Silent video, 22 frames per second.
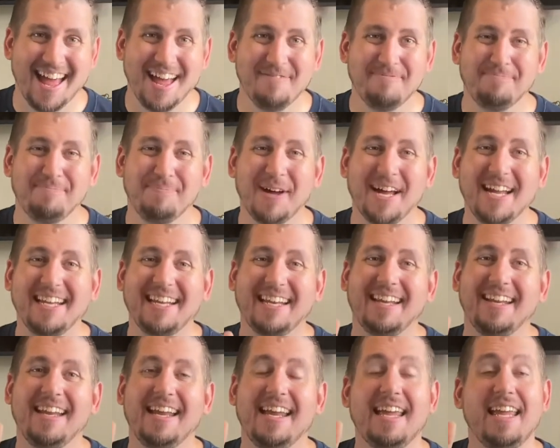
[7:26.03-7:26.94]
But
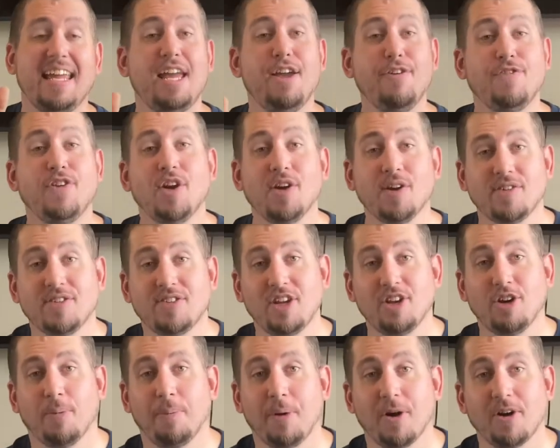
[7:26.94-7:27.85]
if you're a
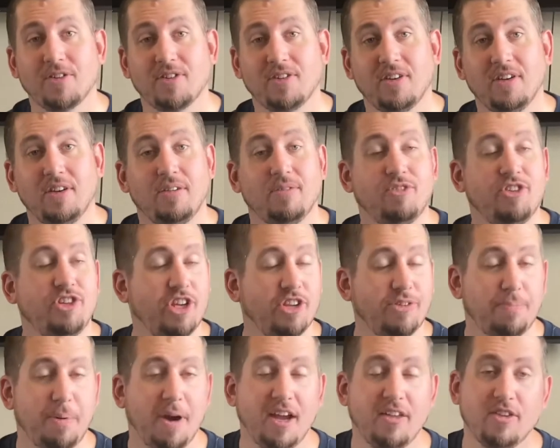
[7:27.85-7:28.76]
single person, just
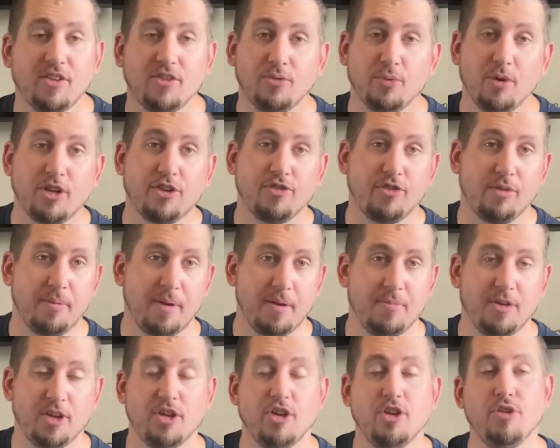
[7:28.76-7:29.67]
buying the Switch for maybe
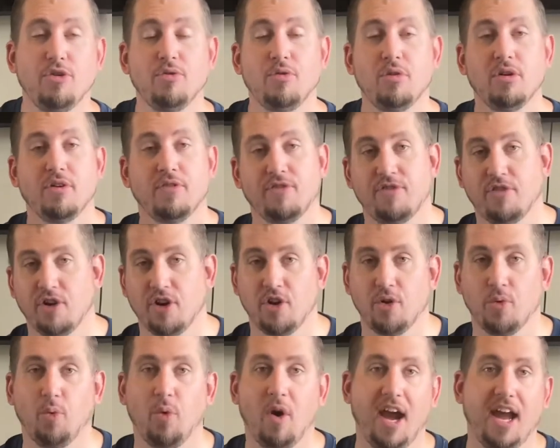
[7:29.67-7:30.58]
you, for your
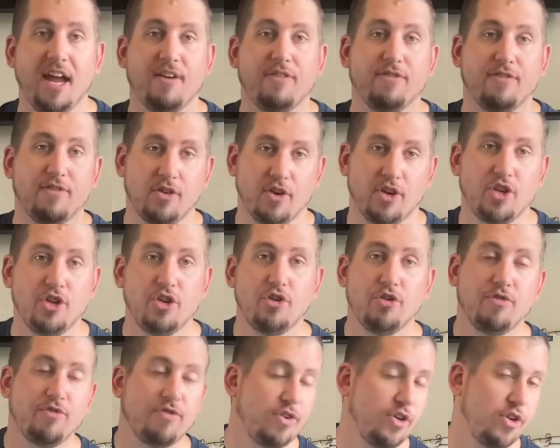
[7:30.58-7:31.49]
wife, for you,
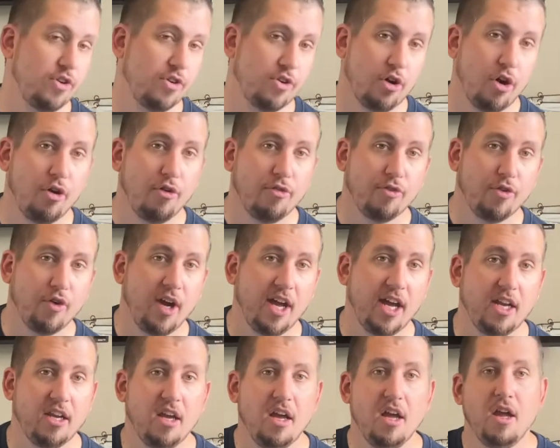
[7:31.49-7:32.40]
for your
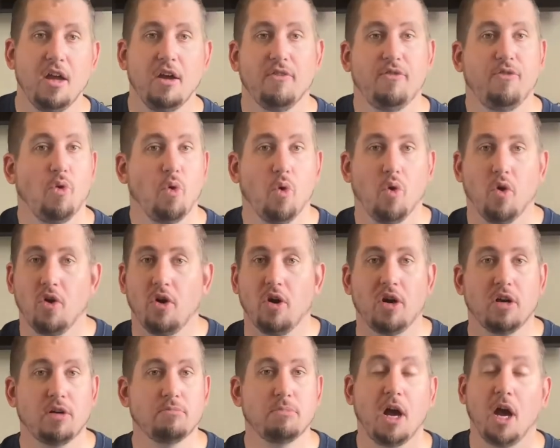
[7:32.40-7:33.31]
girlfriend,
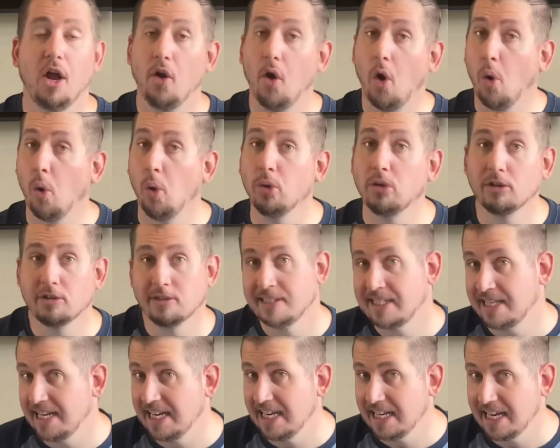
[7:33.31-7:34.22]
for an older
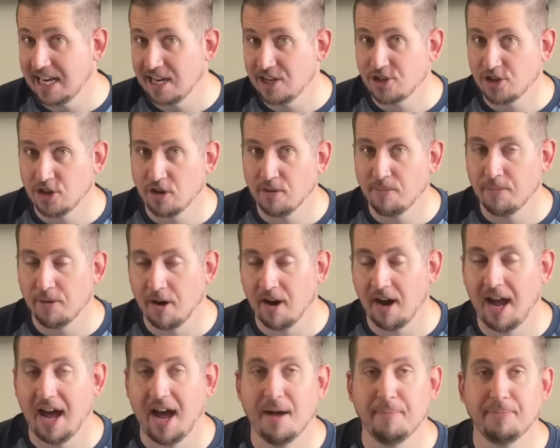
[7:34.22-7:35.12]
teenager,
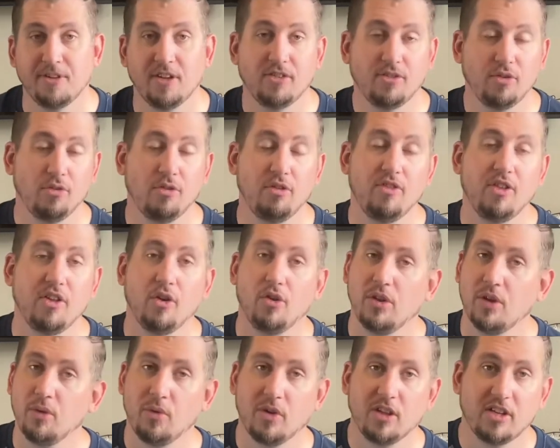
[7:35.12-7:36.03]
perhaps that's the
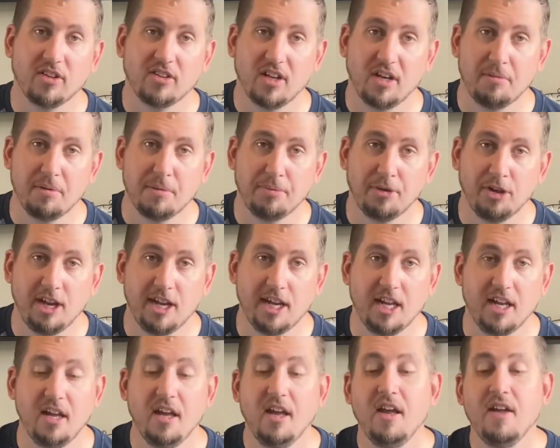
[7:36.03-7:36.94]
only one that's going to be playing
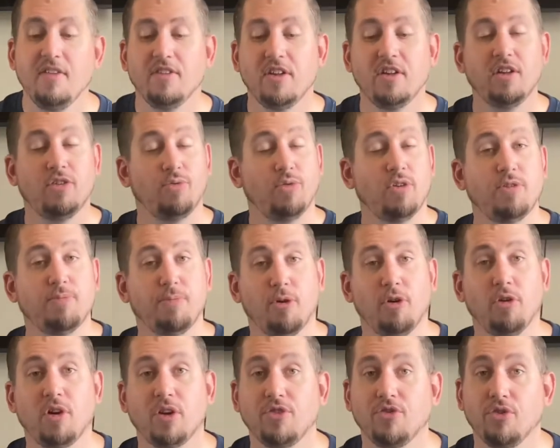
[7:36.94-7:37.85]
it, then the Switch Pro
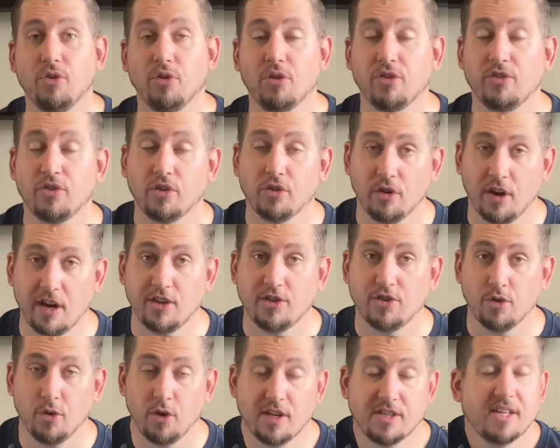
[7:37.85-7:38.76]
controller is a great
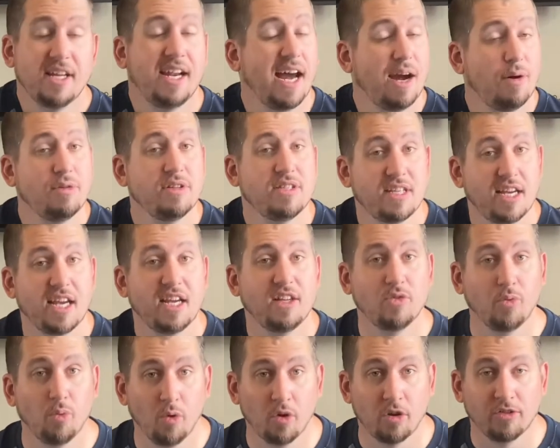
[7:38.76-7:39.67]
choice, and I would say it's
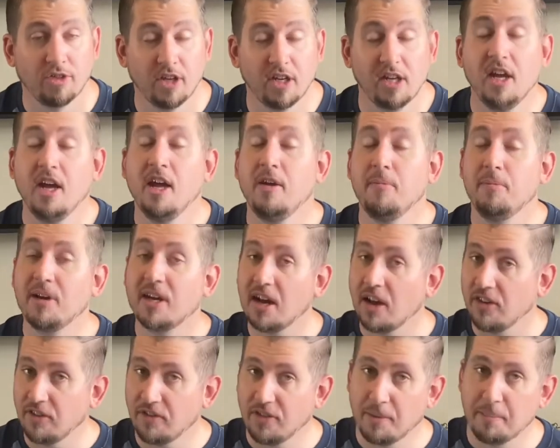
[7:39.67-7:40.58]
worth it
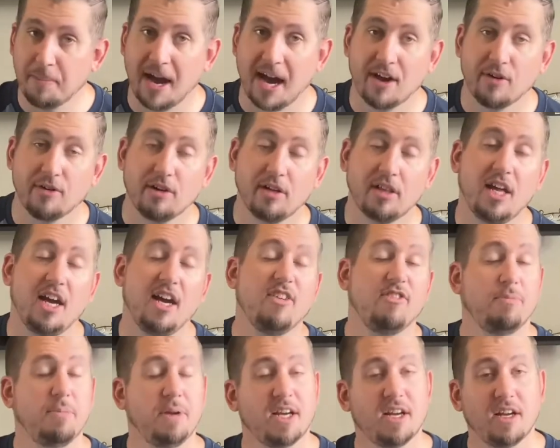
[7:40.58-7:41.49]
because of the battery
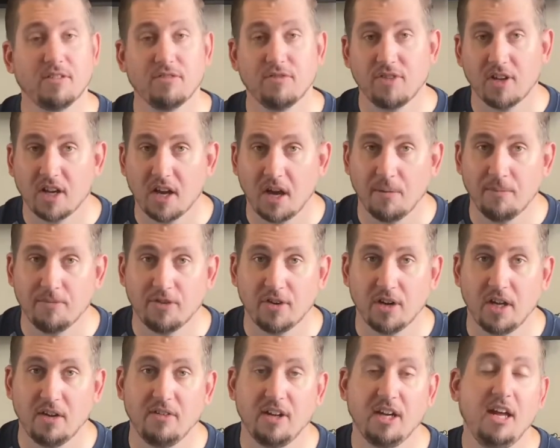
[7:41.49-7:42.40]
life, because of the comfort
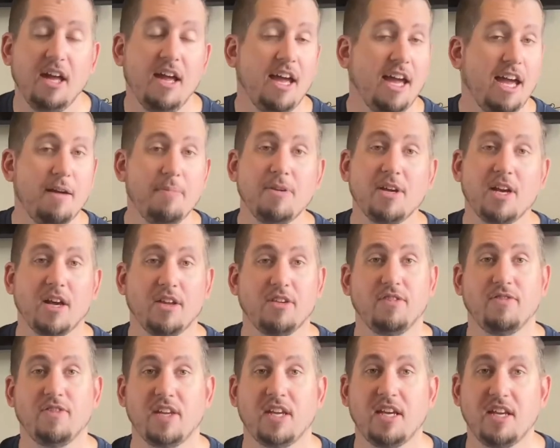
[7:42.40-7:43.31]
of it, and because
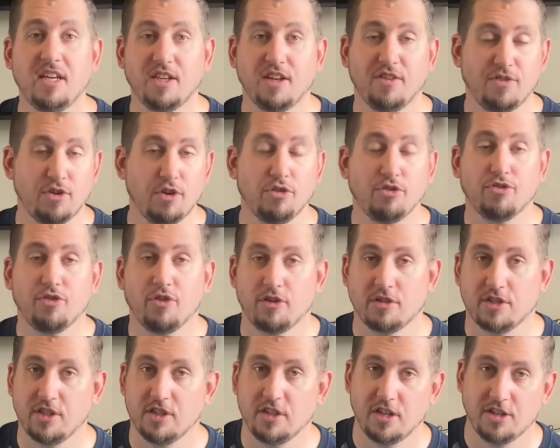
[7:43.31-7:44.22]
of the ease of use
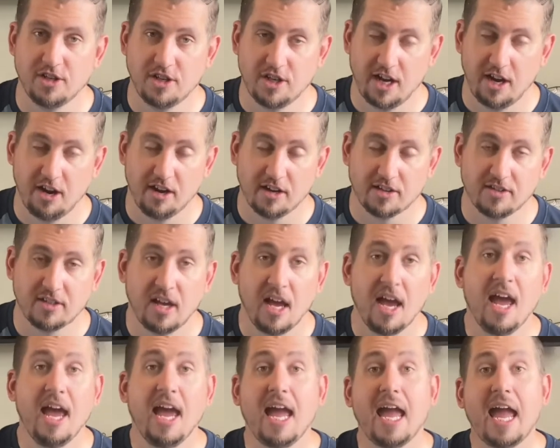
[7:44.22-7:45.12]
versus the generics.
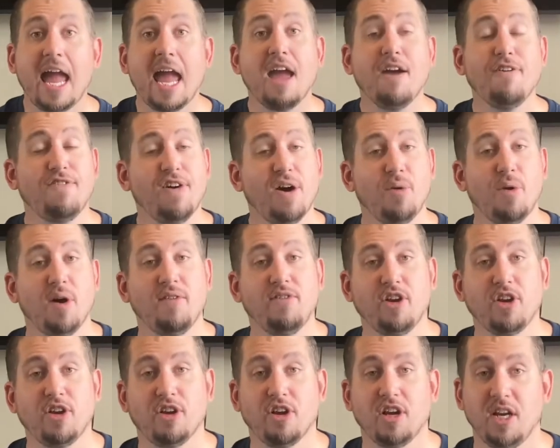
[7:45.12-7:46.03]
If, however,
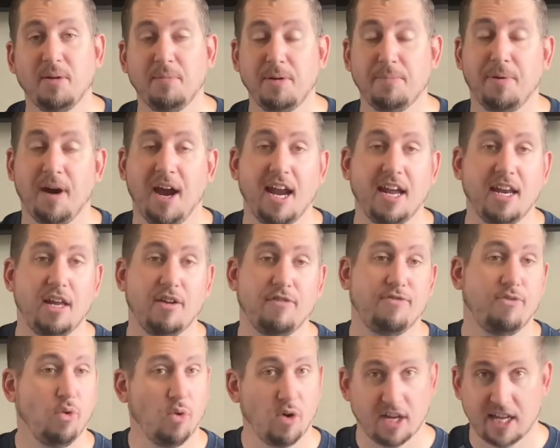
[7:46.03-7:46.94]
you're going to be buying it
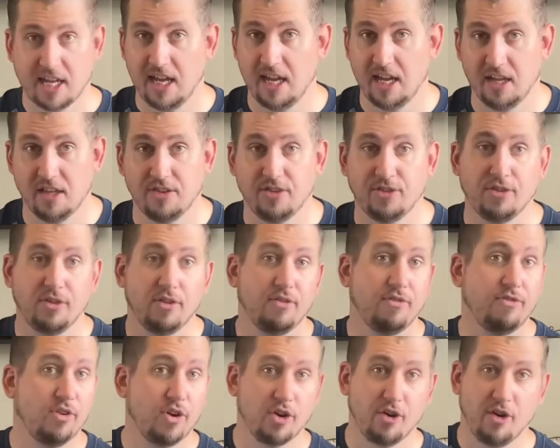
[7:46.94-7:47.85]
for kids,
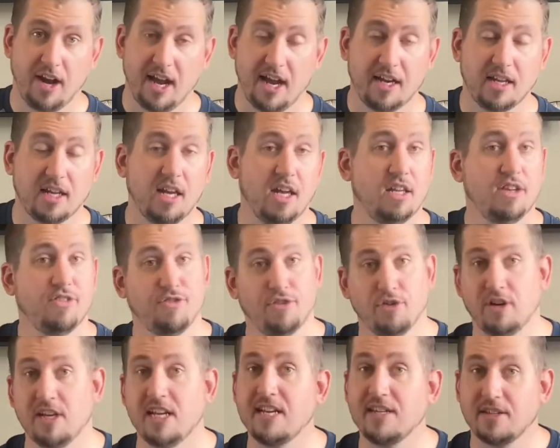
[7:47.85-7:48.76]
for grandkids, for
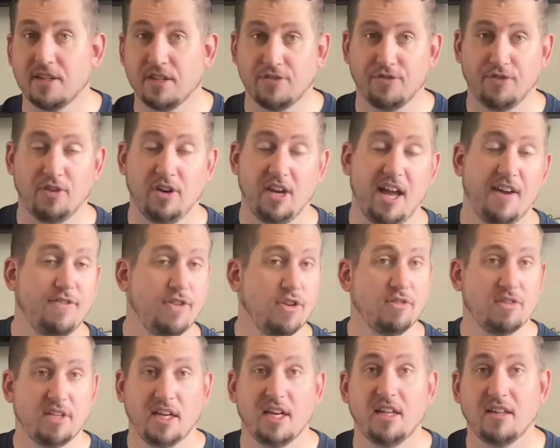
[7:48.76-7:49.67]
nieces, for
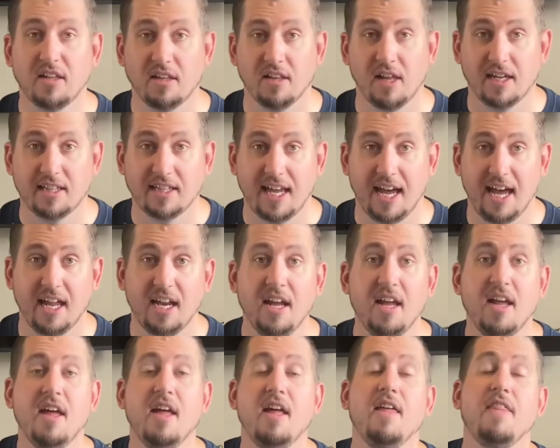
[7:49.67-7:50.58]
nephews, anything like that,
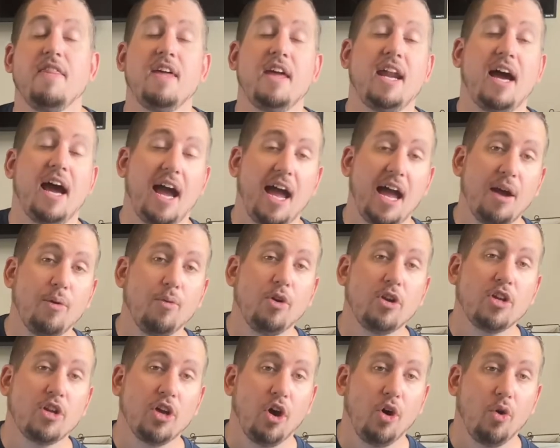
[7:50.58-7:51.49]
then I
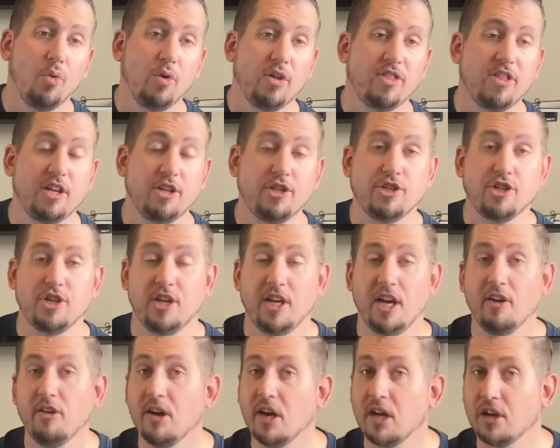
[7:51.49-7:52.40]
would go with the
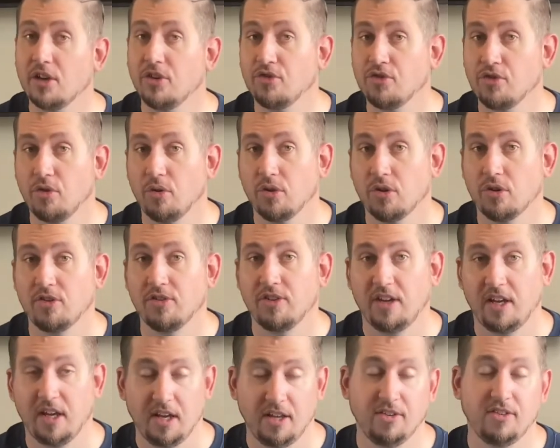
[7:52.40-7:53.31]
generic controllers
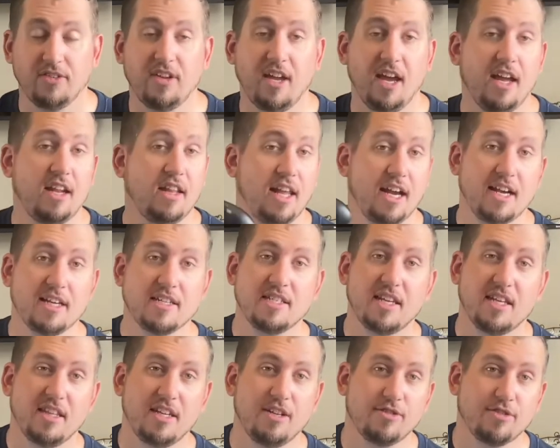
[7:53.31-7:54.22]
instead. Like I
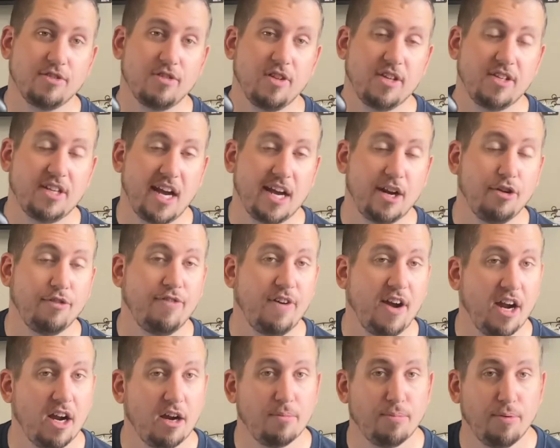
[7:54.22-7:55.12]
said, these are the Dino
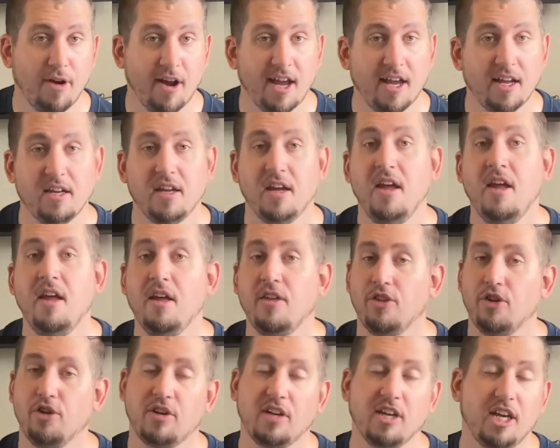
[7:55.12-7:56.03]
Fire brand.
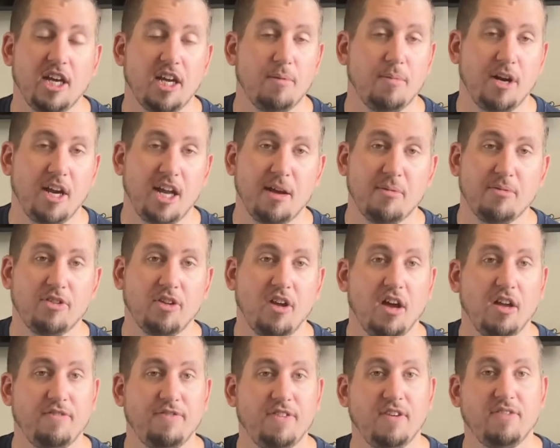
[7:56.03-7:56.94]
You can get them on
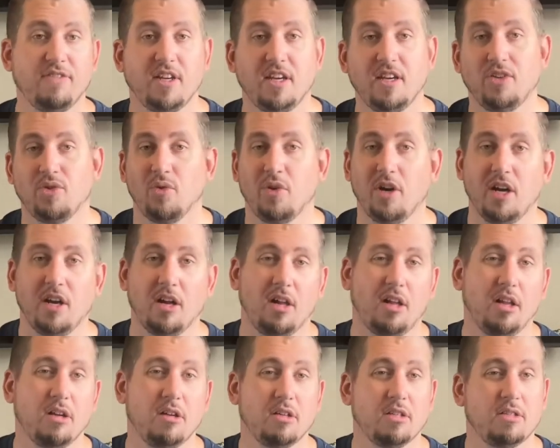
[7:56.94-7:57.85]
Amazon, $15,
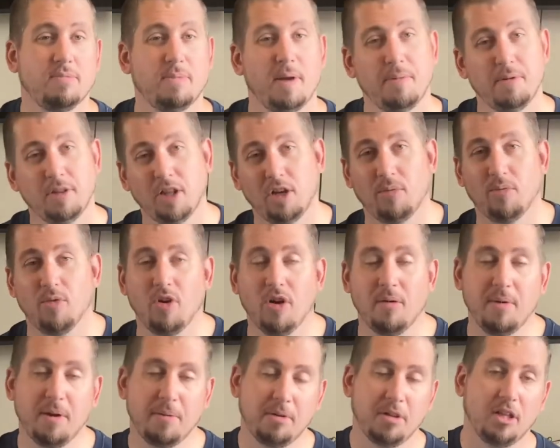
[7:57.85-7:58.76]
$20, maybe a little more,
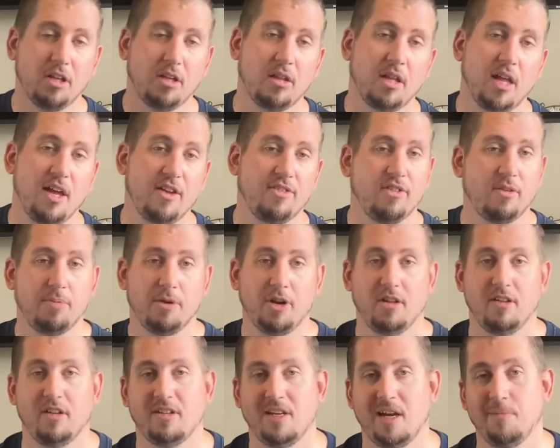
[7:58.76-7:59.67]
maybe a little less, depending on
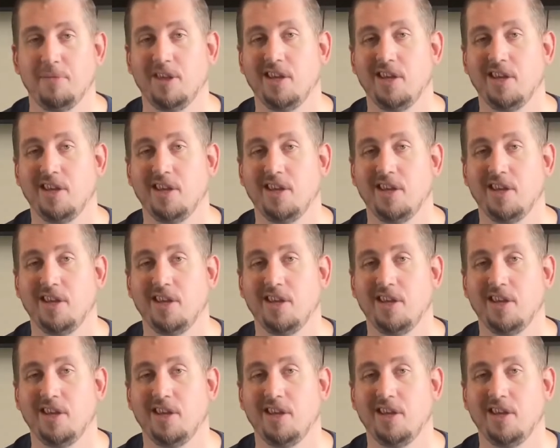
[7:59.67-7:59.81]
the time of the